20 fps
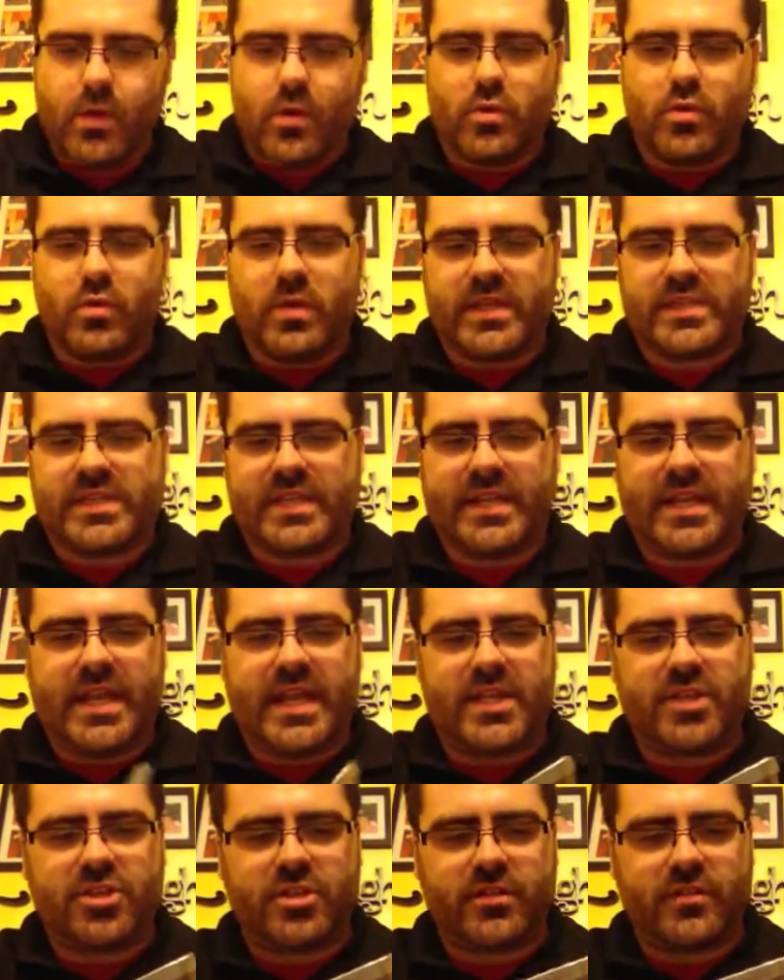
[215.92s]
Ooh, I see an
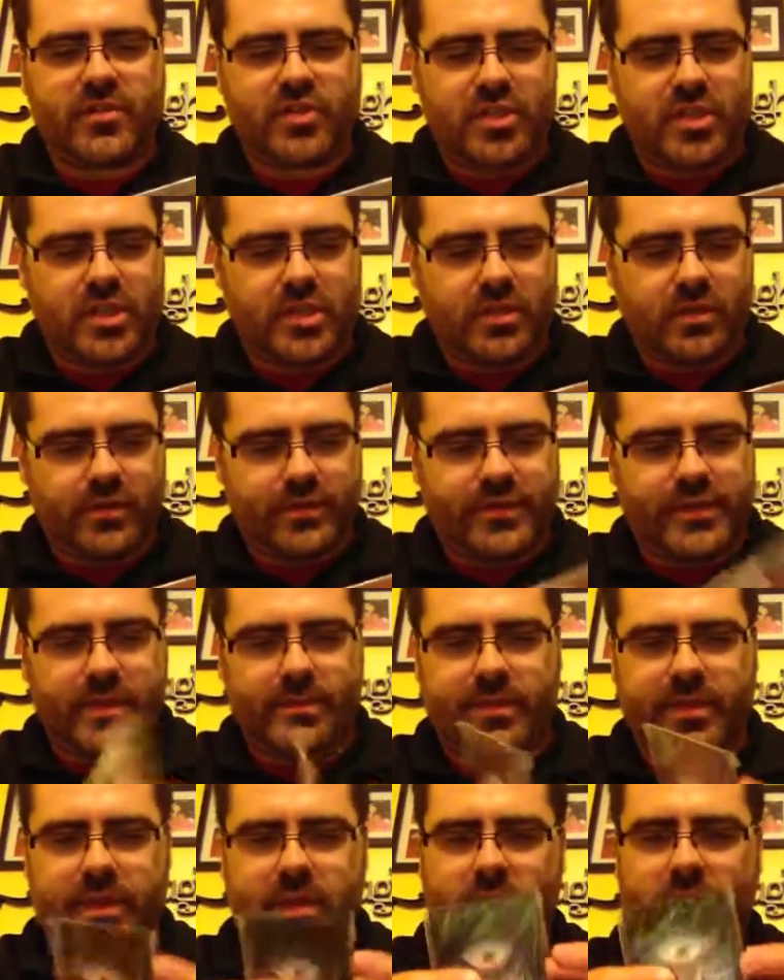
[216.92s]
Agent of S.H.I.E.L.D.
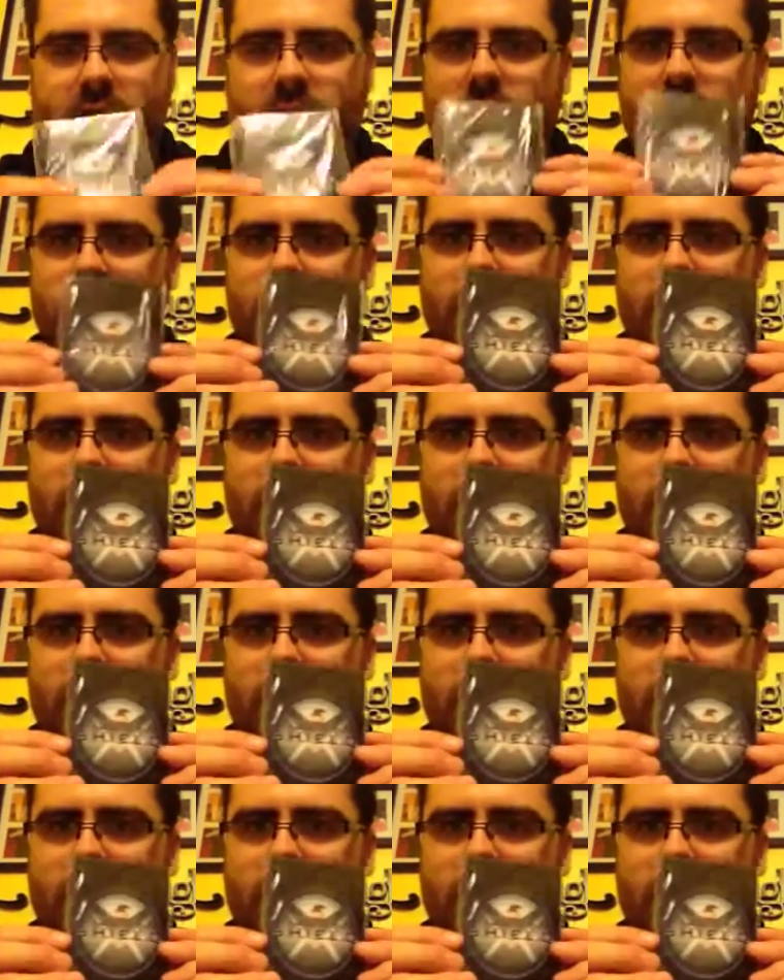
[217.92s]
something.